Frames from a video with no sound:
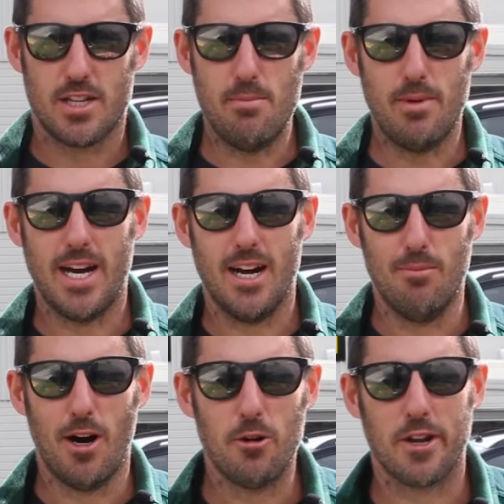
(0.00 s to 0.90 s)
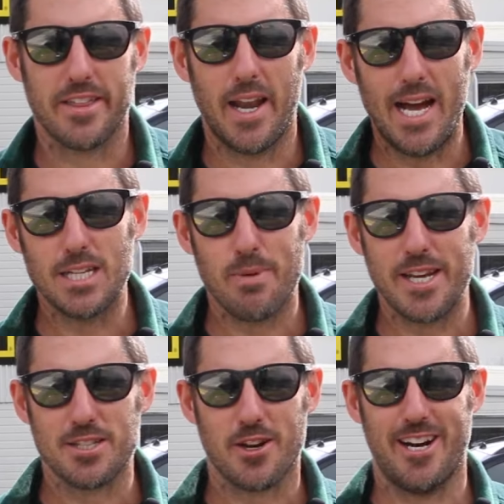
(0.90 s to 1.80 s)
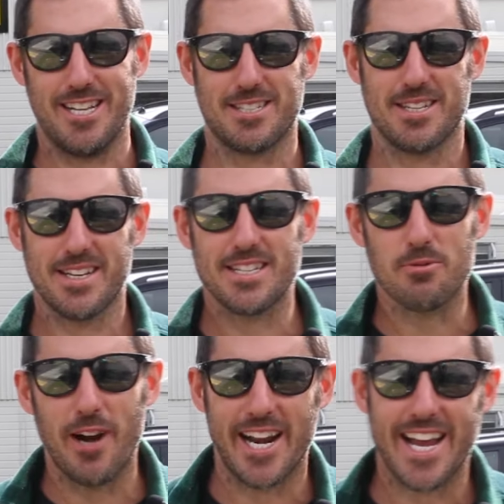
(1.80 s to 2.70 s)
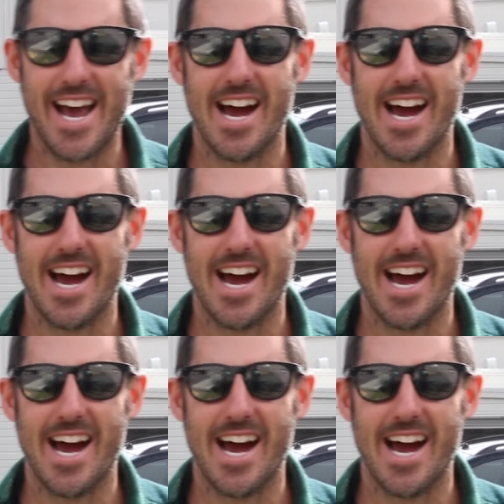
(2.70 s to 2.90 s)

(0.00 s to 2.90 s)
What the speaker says: Timber, I'm holding the last piece, guys. It's running